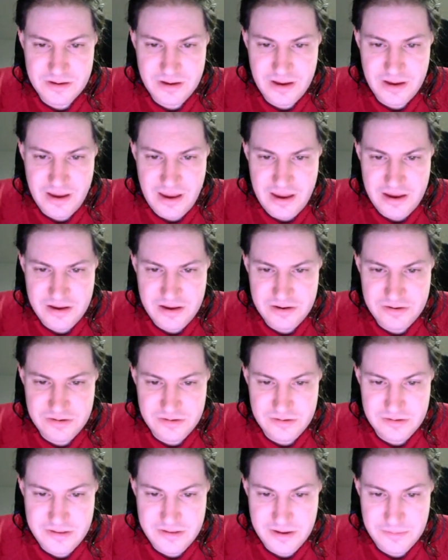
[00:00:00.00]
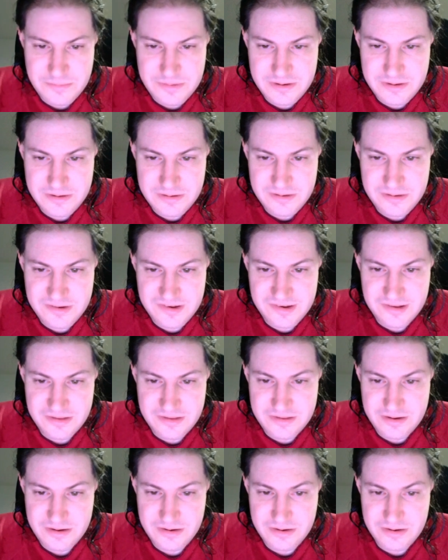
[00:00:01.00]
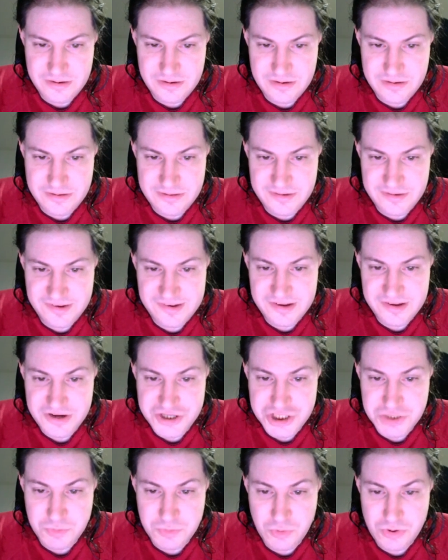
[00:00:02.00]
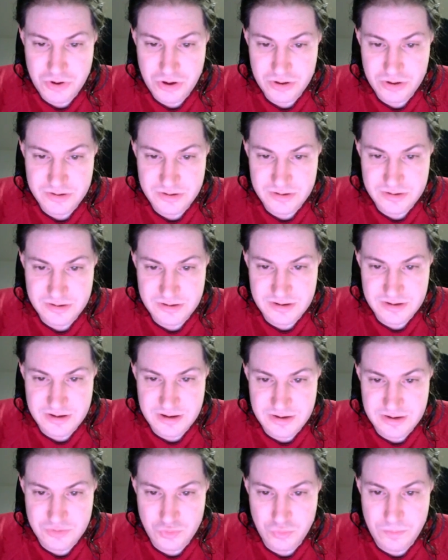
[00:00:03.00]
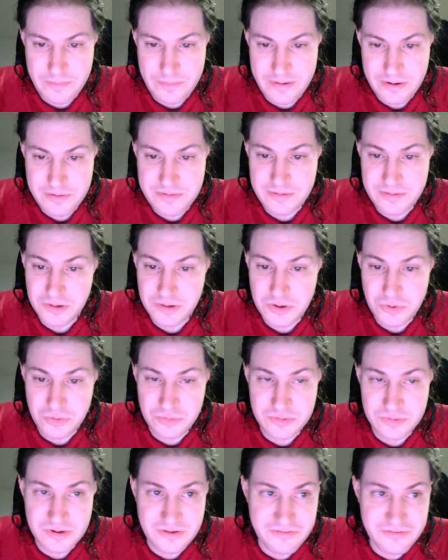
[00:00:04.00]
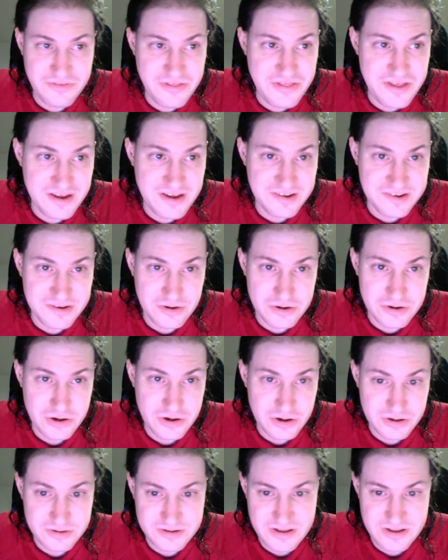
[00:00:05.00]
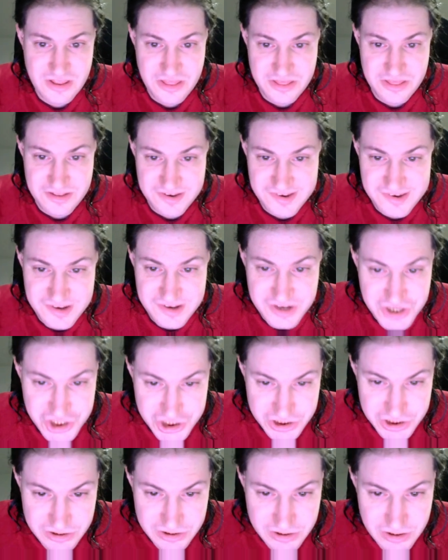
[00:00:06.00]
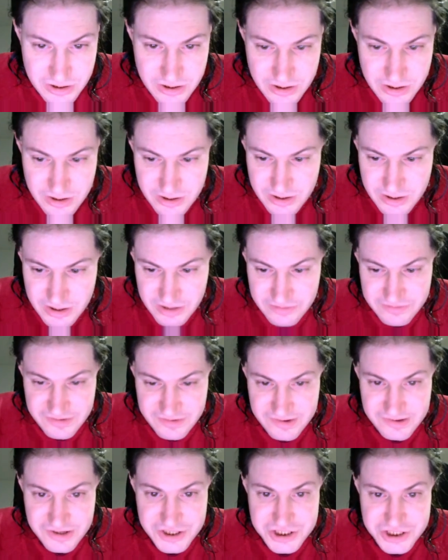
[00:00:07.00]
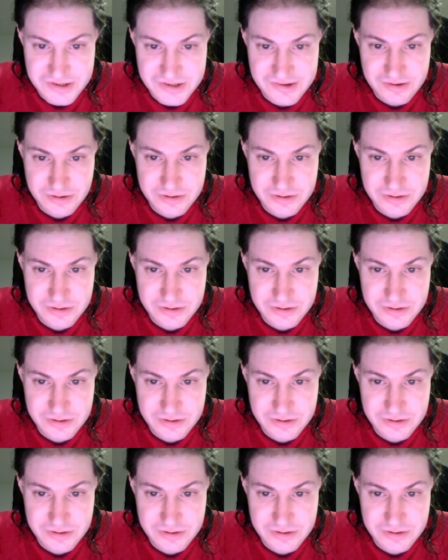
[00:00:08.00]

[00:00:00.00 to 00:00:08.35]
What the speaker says: and that means that the station would not need to bear the load of things that are not the station. And if the station does not